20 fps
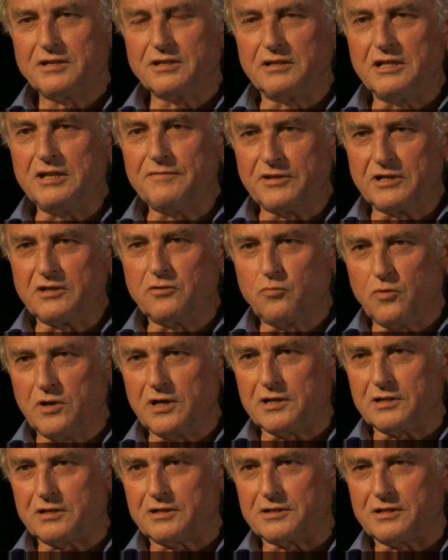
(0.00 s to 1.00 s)
to live in a
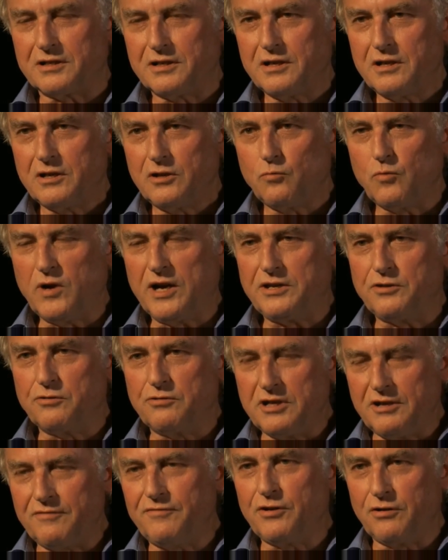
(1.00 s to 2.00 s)
world where you
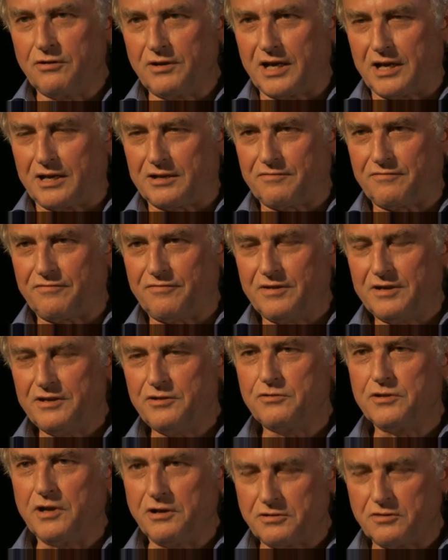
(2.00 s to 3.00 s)
live your life,
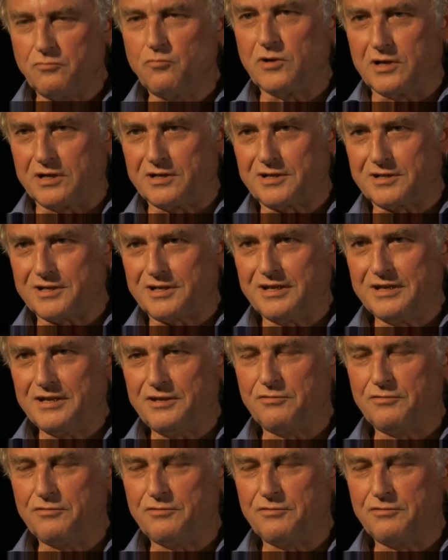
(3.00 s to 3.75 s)
you go to work,